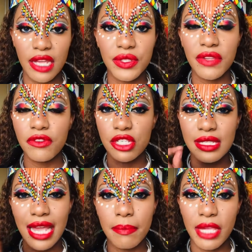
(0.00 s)
So if you just
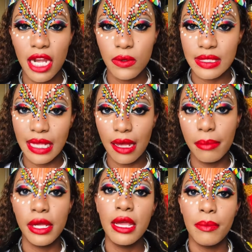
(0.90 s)
type yellow sub
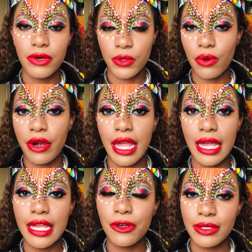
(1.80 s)
Pretoria,
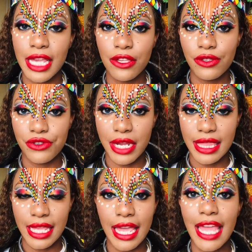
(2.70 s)
it'll take you straight
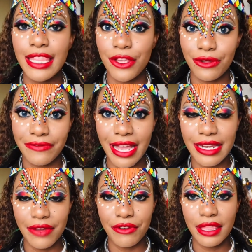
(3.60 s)
there, and then you'll find
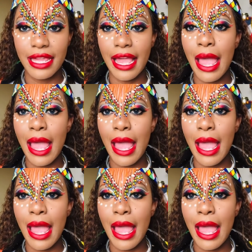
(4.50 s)
everything.